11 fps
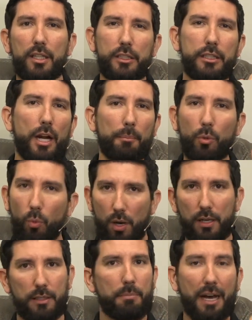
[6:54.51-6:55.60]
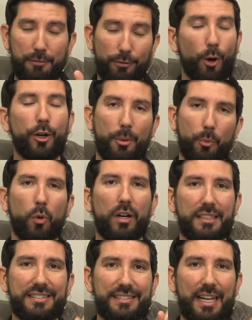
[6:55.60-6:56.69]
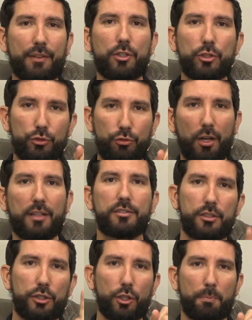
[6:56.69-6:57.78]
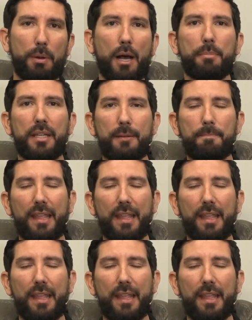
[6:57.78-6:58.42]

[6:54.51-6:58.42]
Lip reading: Number 1, and by far number 1, is never trust your puppy.